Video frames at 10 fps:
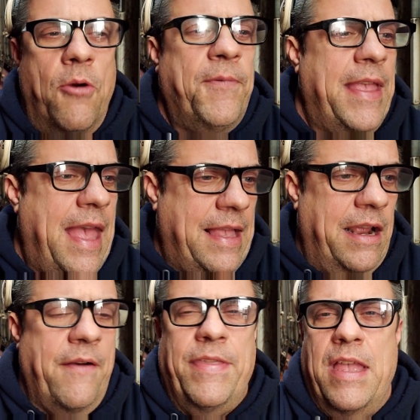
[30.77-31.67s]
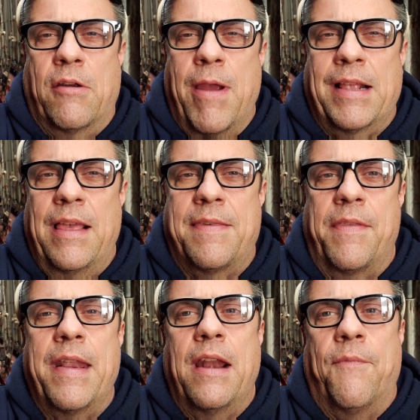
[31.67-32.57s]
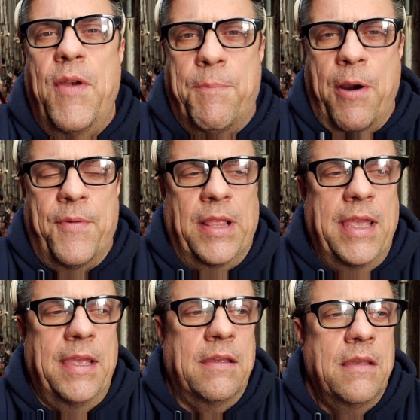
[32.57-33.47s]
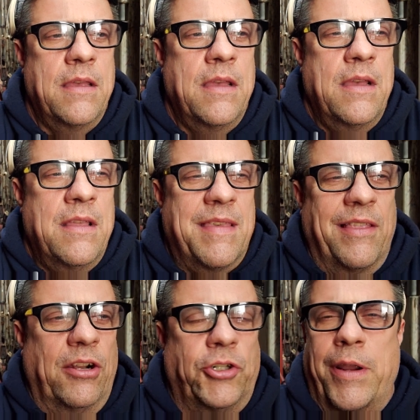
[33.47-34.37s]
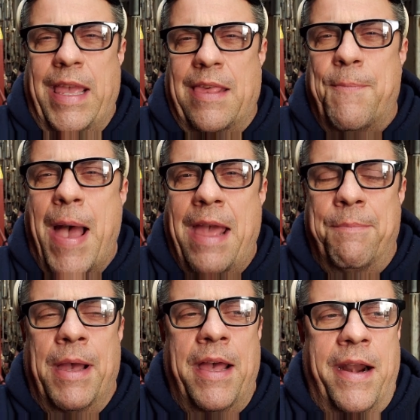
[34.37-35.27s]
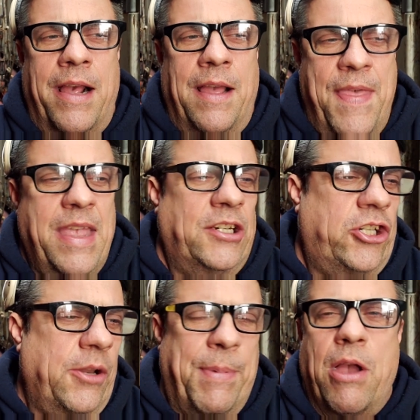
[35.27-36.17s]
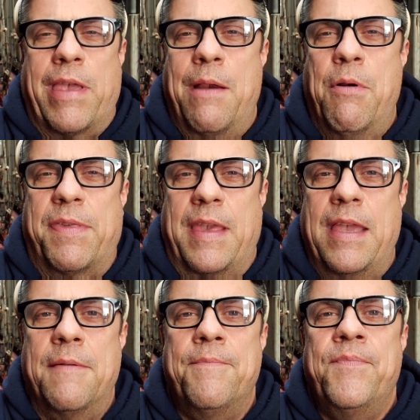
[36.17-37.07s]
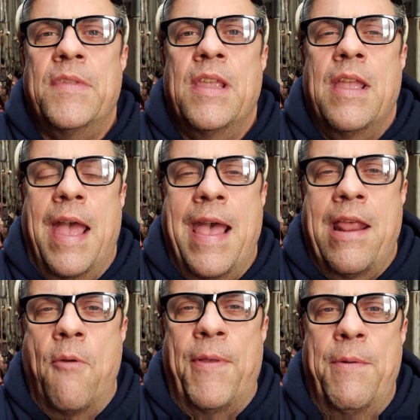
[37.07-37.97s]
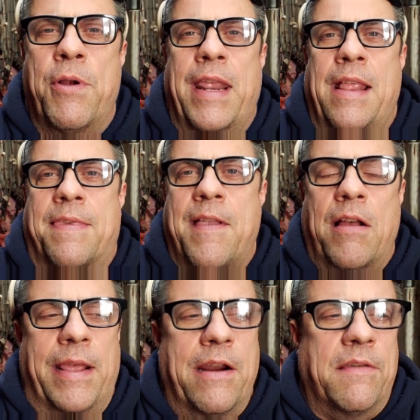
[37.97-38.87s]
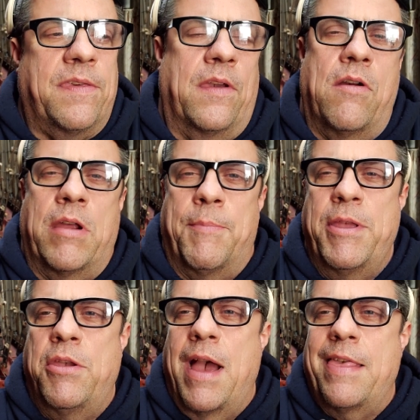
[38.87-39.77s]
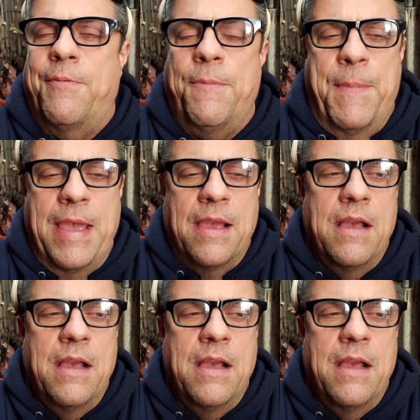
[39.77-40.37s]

Hopefully I cut everything correctly so that it'll fit perfectly. It's a little tricky spot, but I think it should be okay. We'll see. And hopefully we'll get it installed here. So I'm gonna bring you guys with me.